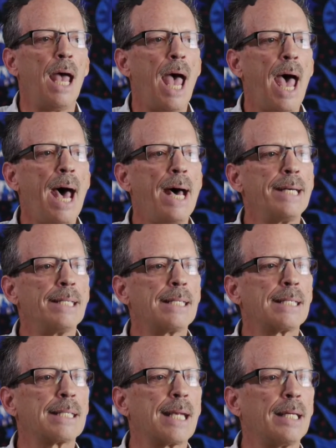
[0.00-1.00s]
As
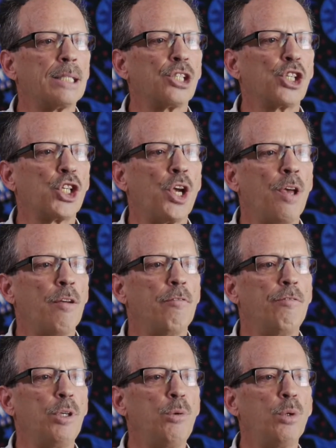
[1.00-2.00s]
such,
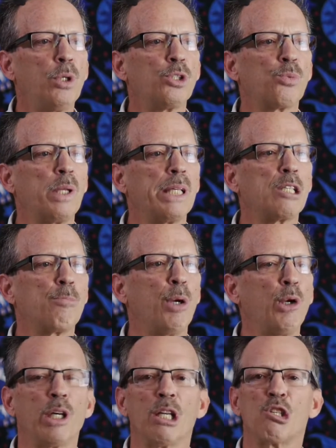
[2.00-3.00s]
viewers will
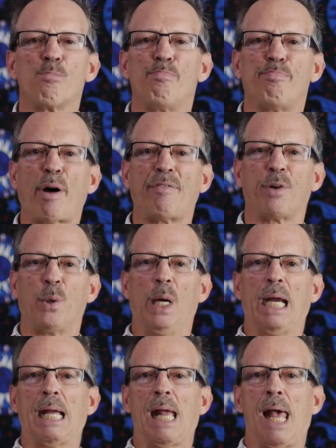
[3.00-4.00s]
experience
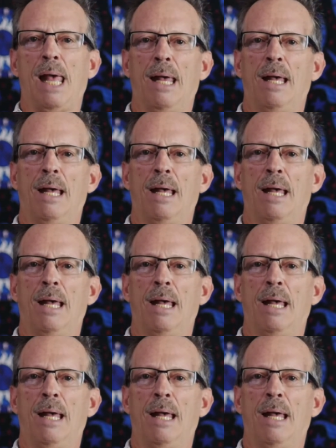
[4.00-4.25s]
buffering.